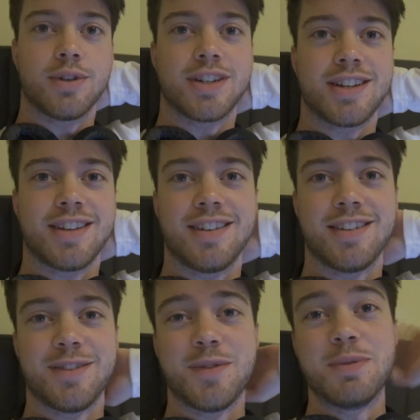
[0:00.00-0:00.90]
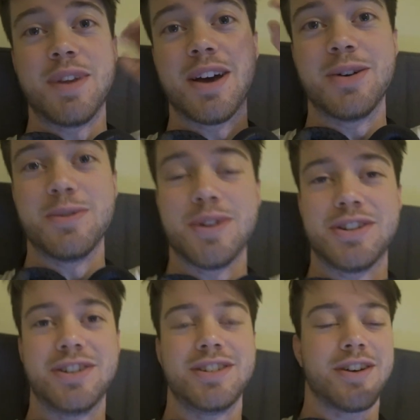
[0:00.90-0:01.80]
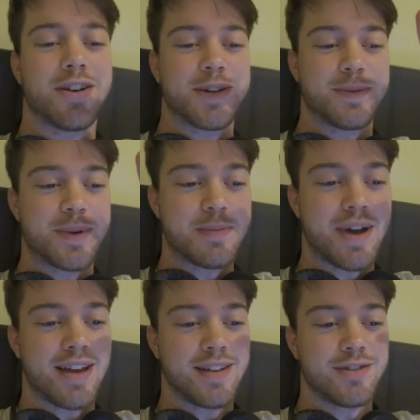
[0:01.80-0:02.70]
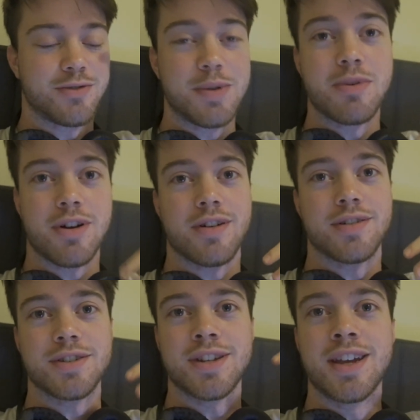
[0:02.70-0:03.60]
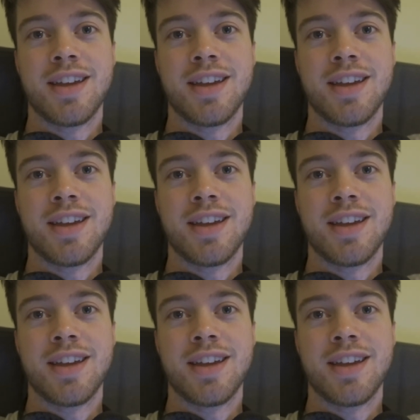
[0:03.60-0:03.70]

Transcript: which is, if you know, a GTR is one of my dream cars